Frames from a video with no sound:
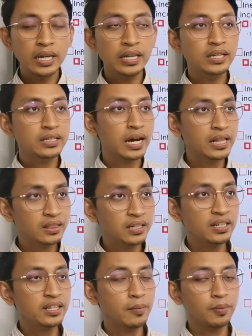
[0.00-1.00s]
In the
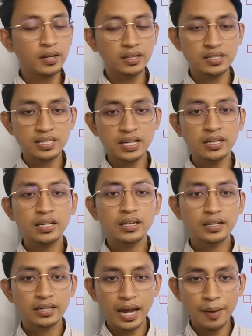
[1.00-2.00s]
country that practicing
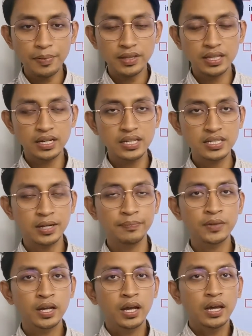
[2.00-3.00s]

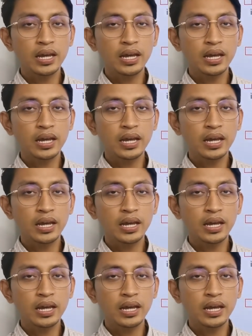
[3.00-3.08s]
capitalism,